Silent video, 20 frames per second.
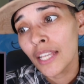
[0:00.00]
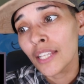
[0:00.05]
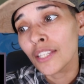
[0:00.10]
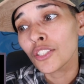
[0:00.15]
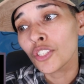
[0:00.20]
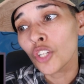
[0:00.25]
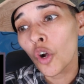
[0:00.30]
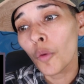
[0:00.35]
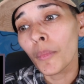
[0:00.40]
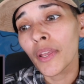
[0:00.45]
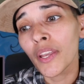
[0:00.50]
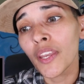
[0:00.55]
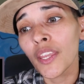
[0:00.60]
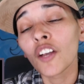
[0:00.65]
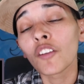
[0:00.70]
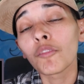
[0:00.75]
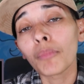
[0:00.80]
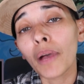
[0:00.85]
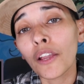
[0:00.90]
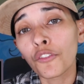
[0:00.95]
so many
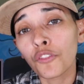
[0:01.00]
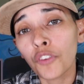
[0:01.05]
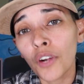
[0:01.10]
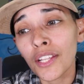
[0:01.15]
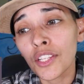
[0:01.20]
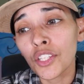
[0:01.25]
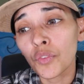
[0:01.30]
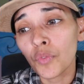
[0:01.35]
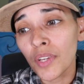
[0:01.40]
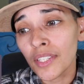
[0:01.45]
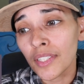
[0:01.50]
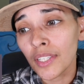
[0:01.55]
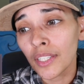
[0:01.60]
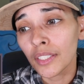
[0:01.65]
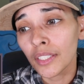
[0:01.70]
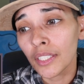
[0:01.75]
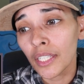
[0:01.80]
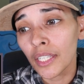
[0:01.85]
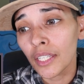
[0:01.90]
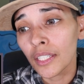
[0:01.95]
of my friends
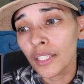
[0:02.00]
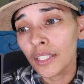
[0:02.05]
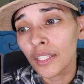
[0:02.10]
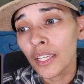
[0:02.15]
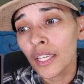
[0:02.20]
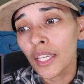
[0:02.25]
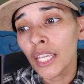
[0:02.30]
recently.